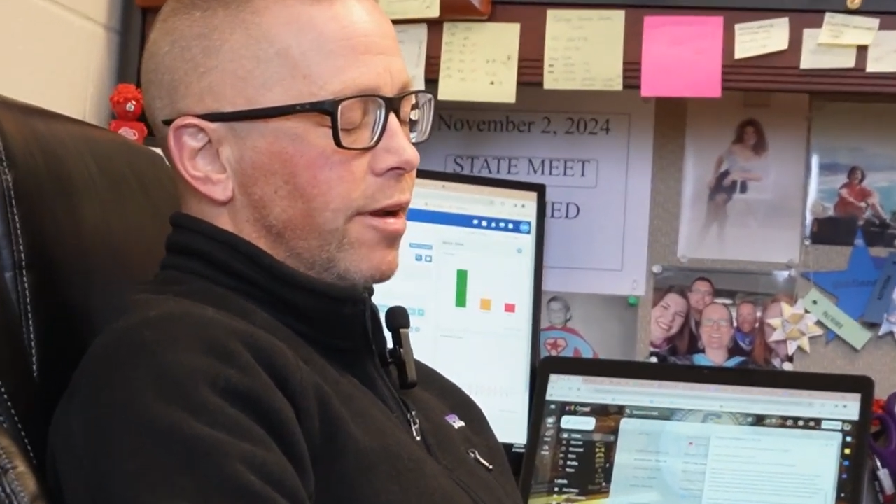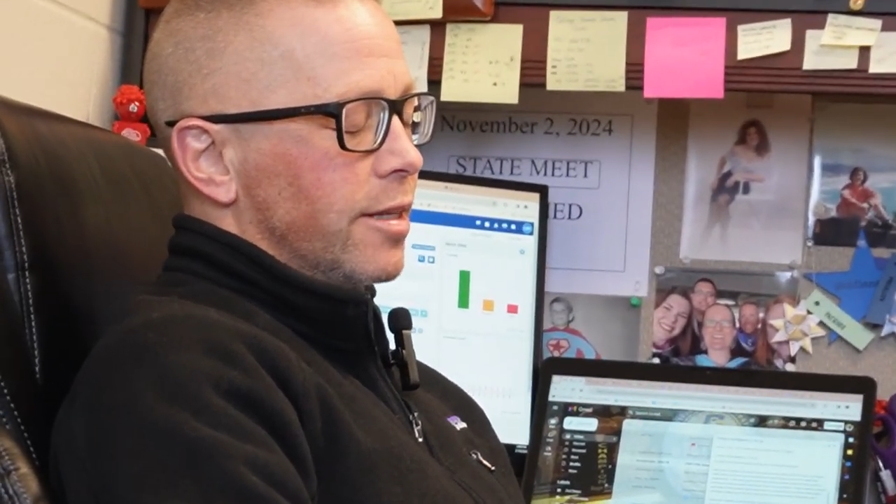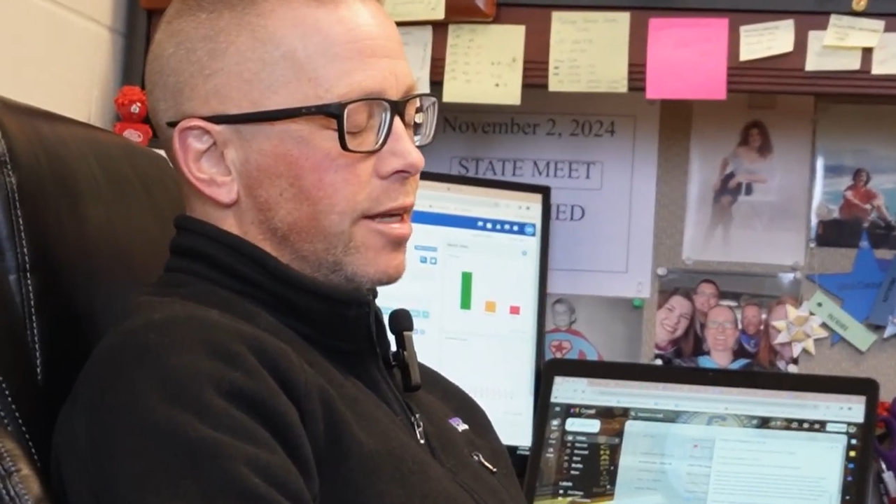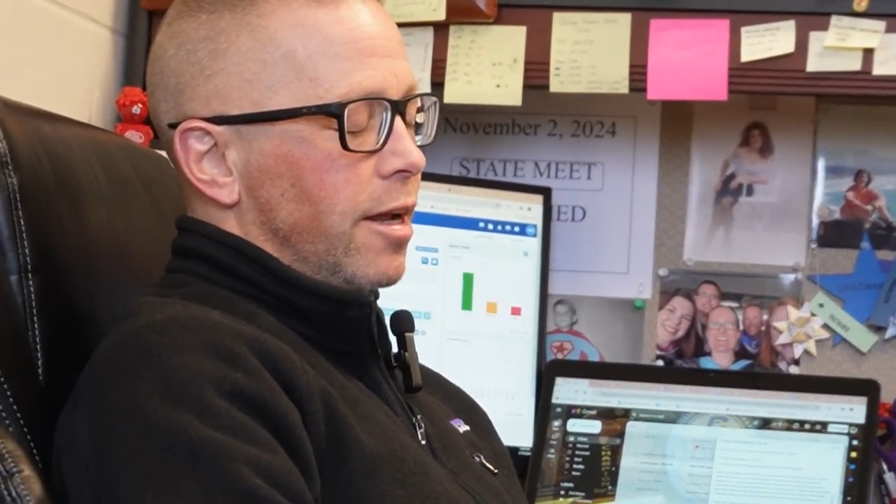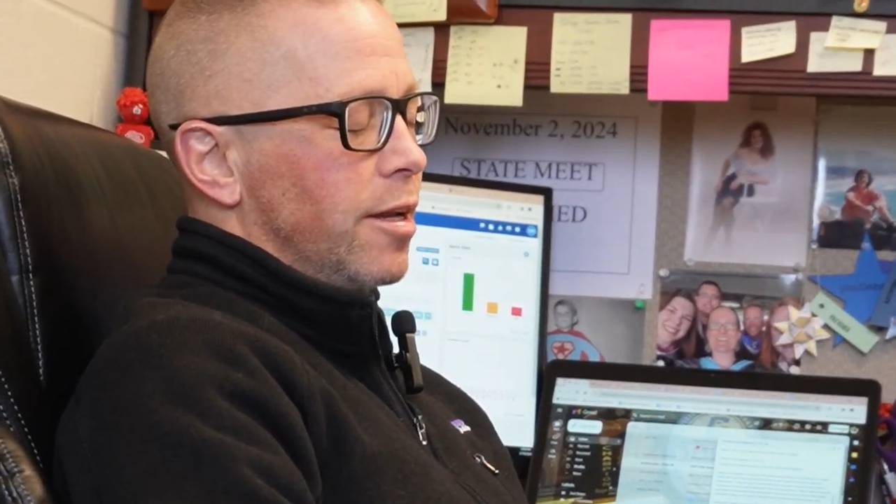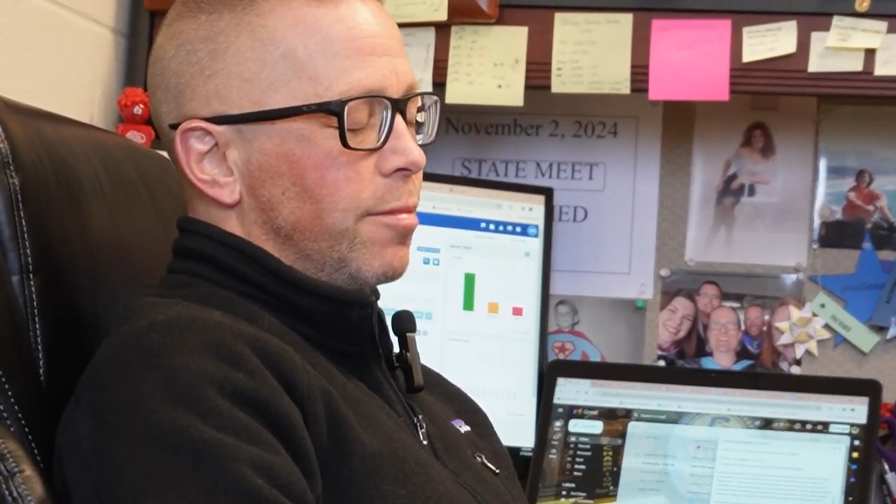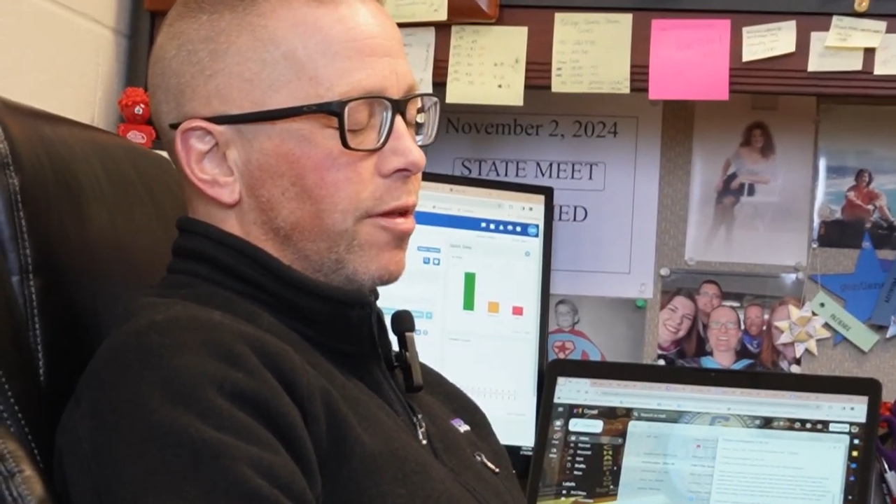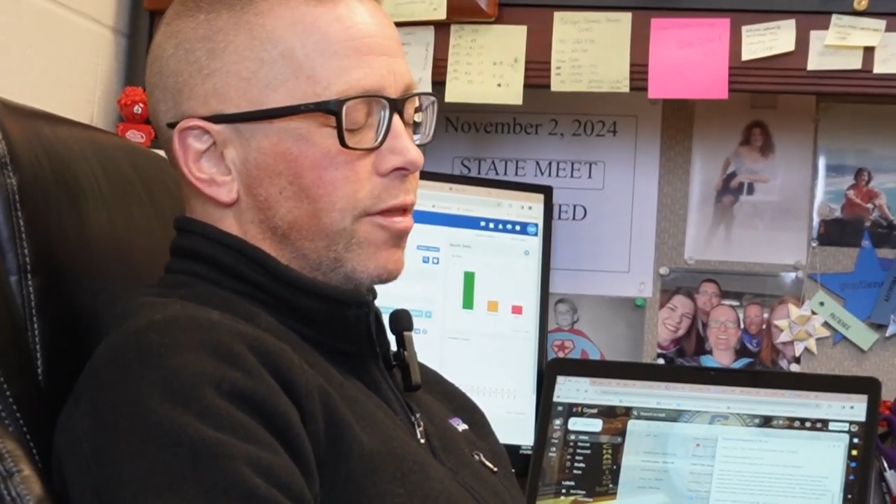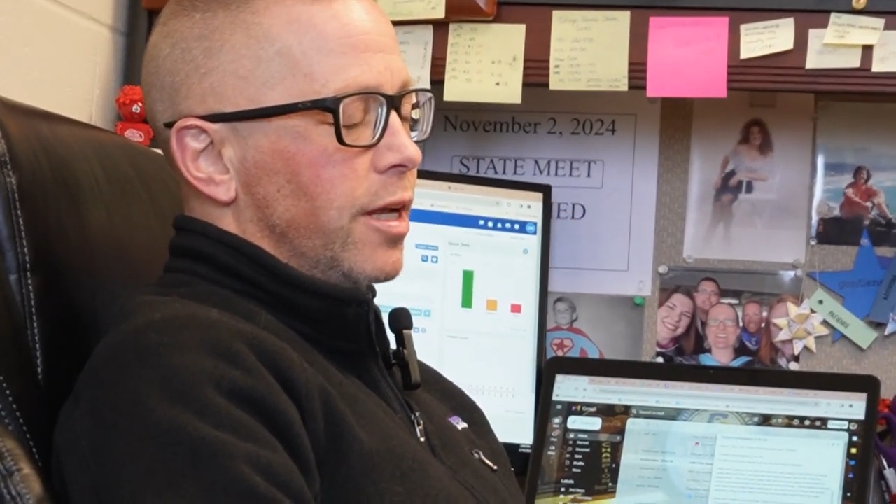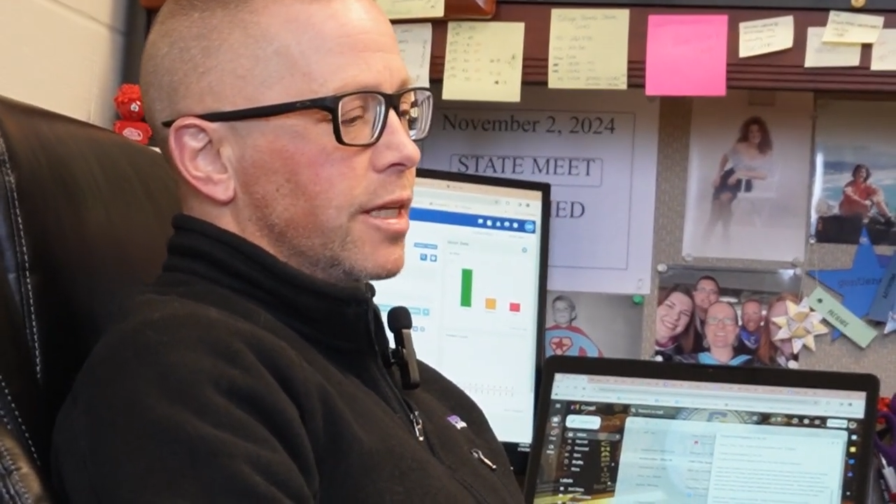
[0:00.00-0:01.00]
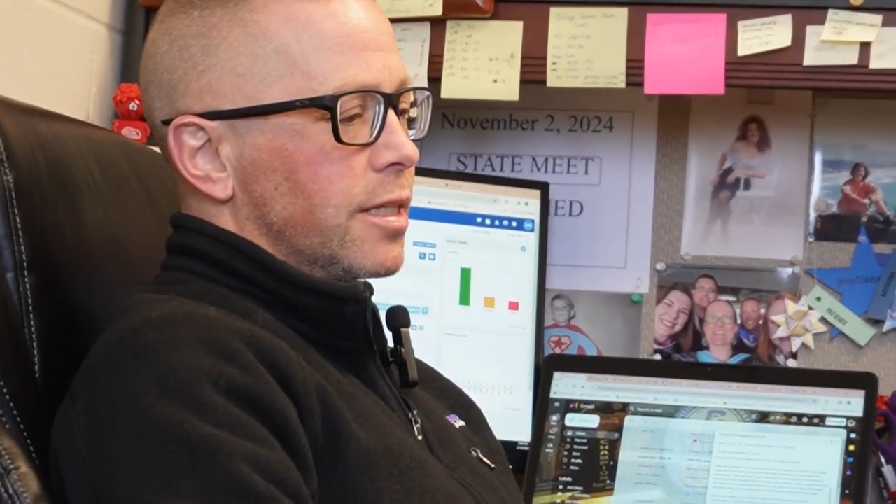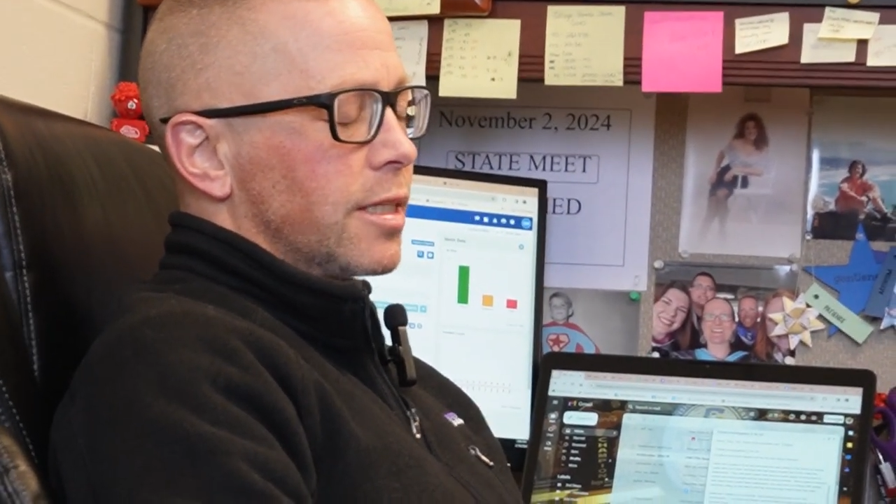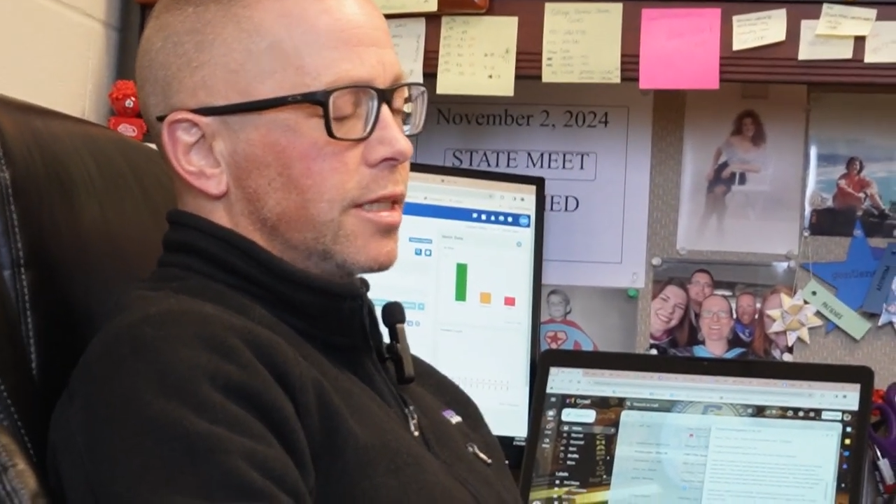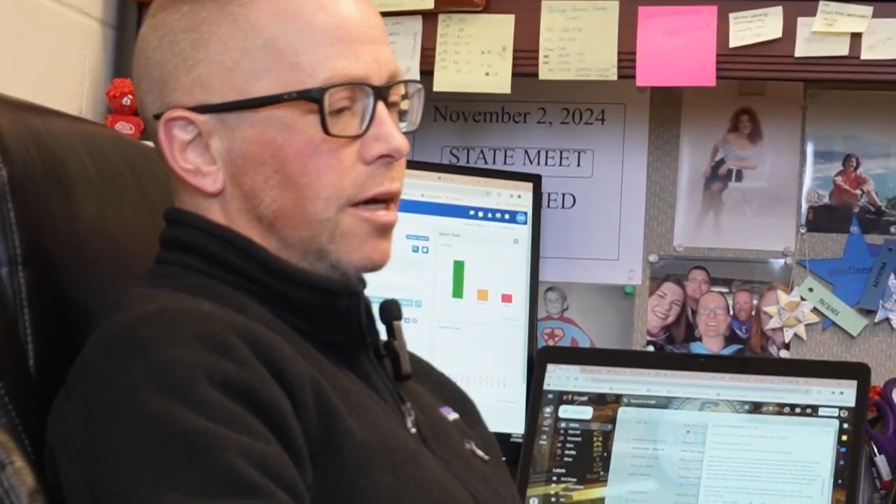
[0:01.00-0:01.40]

anxiety about things,